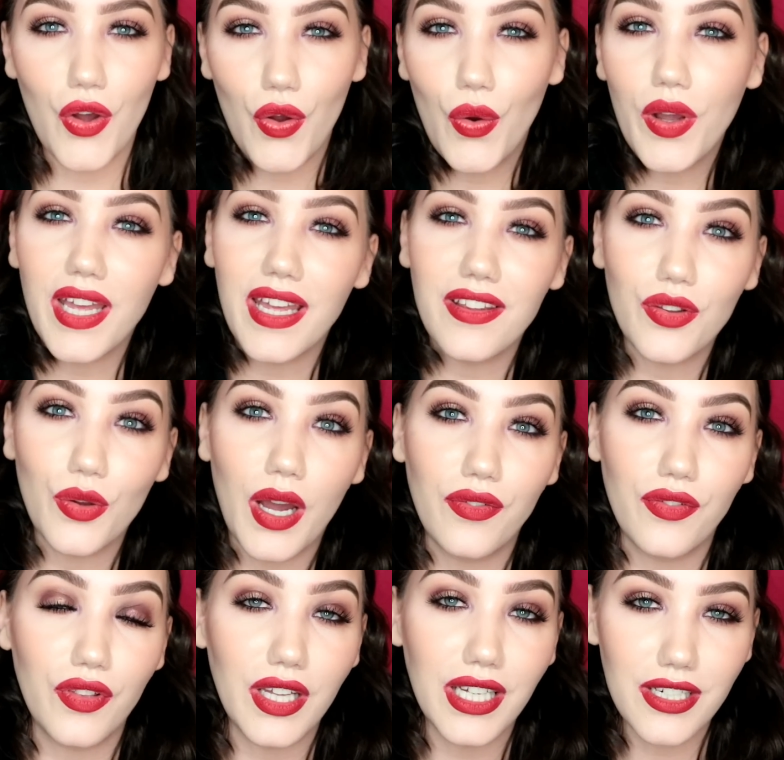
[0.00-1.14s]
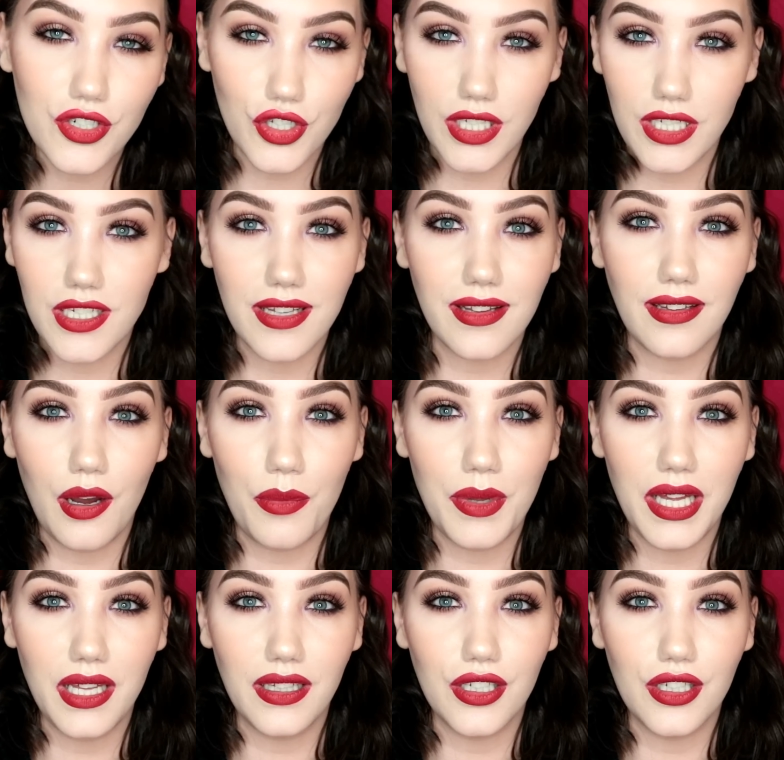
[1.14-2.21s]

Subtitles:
Okay, so I've literally just come in